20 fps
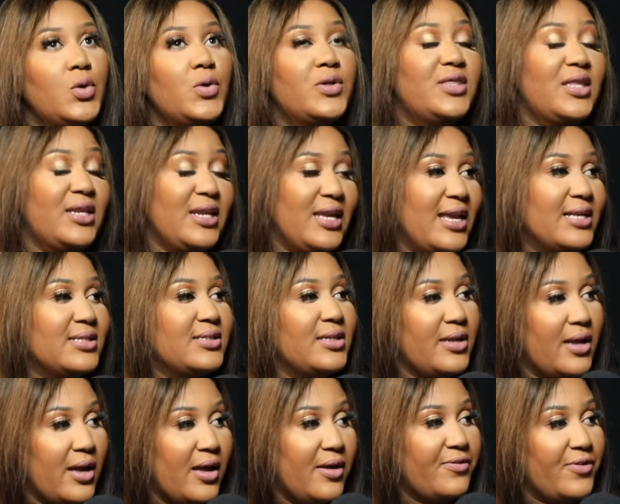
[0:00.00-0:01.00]
took 3.5
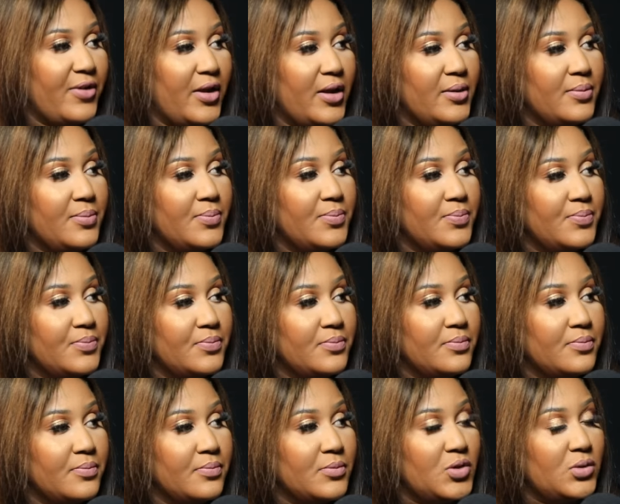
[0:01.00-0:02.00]
years.
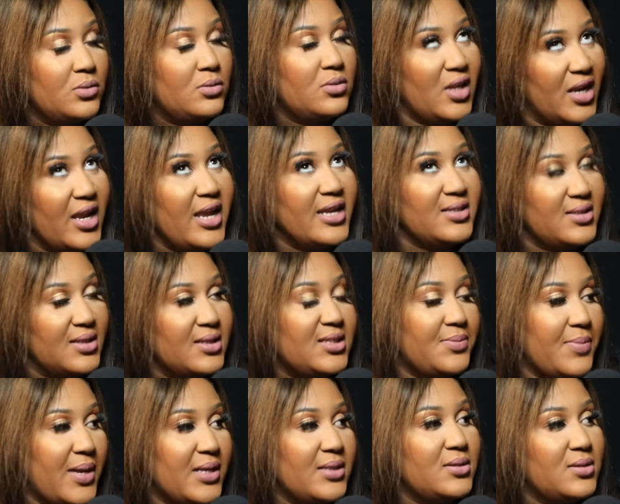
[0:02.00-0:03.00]
Three or
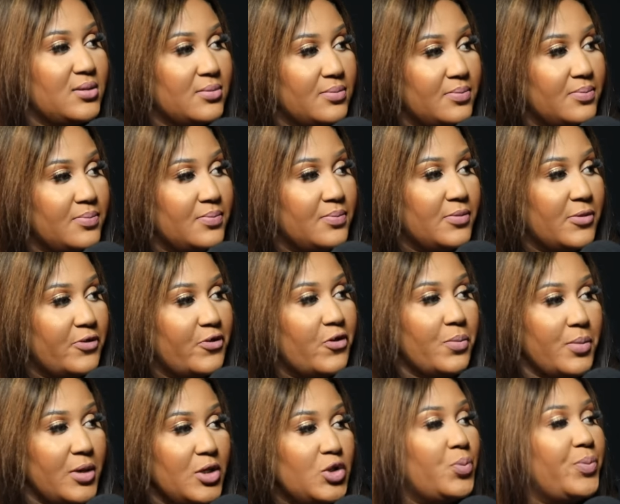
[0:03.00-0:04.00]
6 months for
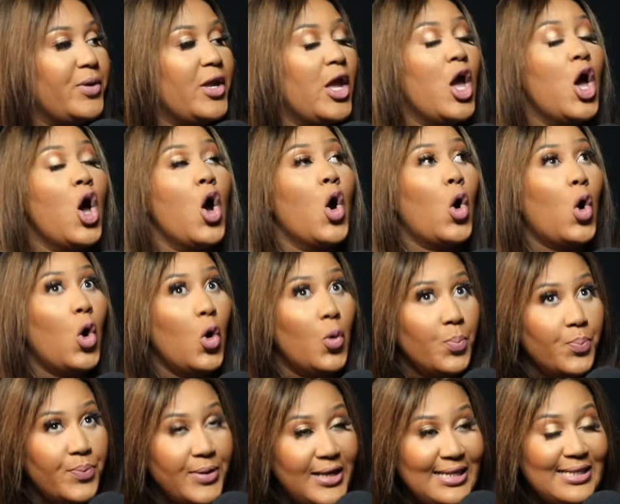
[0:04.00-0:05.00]
me to be
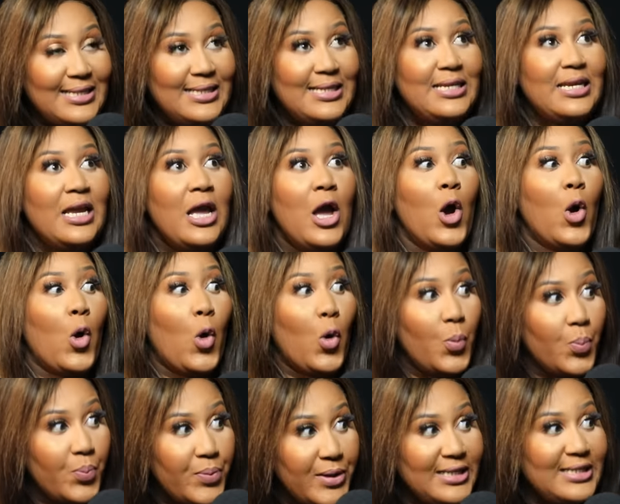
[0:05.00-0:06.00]

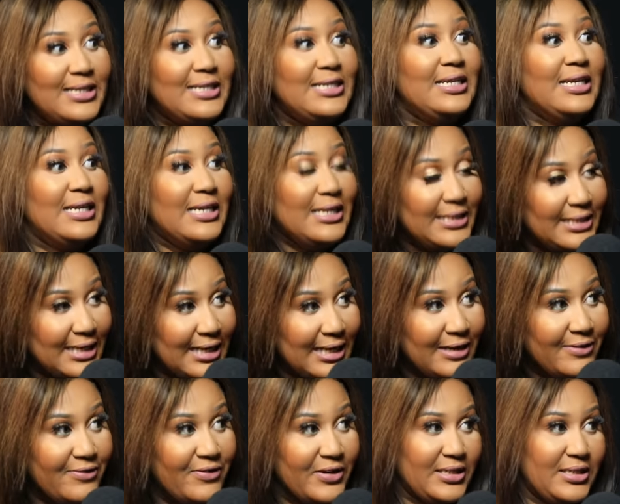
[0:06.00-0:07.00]
completely
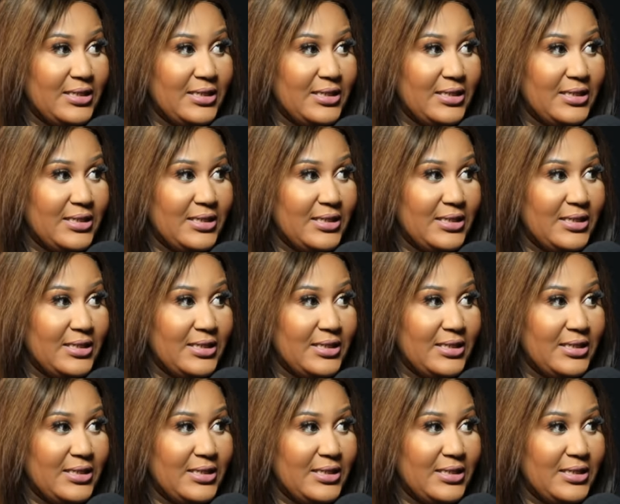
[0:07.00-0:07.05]
delivered.